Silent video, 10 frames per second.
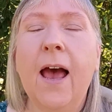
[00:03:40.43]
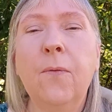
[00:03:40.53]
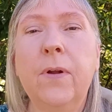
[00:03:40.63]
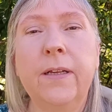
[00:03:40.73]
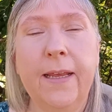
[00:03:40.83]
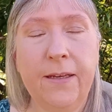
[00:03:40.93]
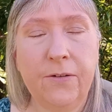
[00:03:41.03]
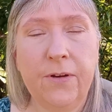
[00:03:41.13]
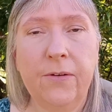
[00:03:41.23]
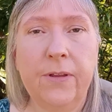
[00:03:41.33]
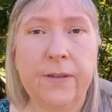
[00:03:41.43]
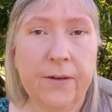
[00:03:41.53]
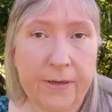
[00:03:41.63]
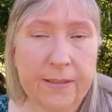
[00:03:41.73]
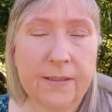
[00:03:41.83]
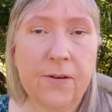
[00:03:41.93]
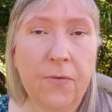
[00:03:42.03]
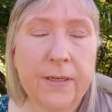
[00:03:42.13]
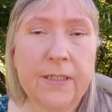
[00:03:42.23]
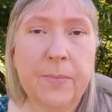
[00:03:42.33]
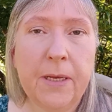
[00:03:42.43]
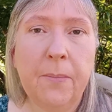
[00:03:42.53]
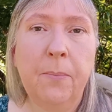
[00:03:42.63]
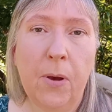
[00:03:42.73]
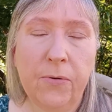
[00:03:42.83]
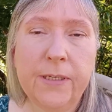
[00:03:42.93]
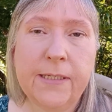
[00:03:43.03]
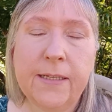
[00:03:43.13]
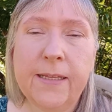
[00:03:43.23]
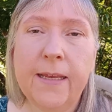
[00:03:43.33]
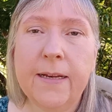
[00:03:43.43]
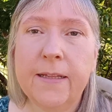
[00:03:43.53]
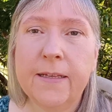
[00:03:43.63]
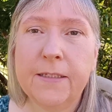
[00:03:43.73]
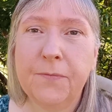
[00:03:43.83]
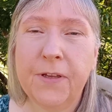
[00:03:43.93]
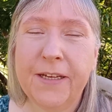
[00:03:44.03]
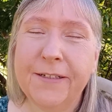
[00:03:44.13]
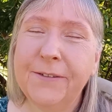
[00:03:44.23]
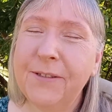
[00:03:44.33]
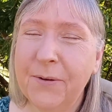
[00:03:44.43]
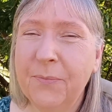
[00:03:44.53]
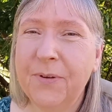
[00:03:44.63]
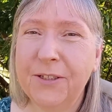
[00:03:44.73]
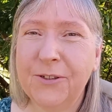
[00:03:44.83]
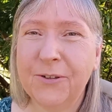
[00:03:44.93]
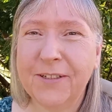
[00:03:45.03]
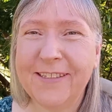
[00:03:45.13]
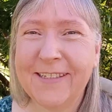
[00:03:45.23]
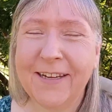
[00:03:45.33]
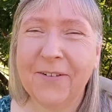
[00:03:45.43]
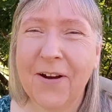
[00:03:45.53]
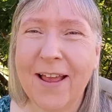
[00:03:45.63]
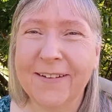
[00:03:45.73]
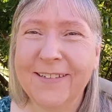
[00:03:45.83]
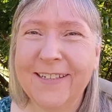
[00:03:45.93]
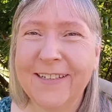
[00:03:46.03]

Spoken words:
I want to let you know that there is going to be a bonus at the end of this video, so be sure and stick around.